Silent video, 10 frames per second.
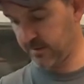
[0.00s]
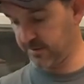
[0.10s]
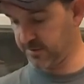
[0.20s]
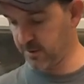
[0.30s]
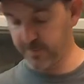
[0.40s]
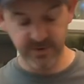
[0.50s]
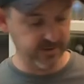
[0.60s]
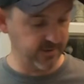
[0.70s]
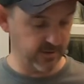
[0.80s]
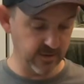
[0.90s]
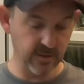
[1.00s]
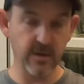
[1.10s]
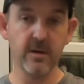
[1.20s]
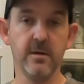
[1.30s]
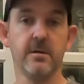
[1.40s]
it's got
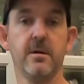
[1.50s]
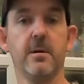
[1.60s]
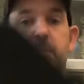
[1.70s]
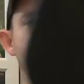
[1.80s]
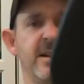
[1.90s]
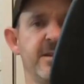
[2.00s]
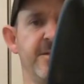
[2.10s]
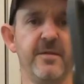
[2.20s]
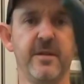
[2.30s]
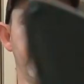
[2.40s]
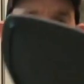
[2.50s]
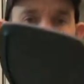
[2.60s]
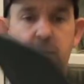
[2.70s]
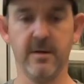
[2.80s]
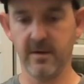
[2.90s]
a protective
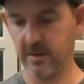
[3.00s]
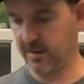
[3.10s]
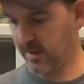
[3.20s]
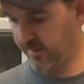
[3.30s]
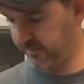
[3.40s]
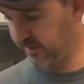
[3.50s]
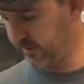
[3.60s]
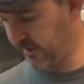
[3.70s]
covering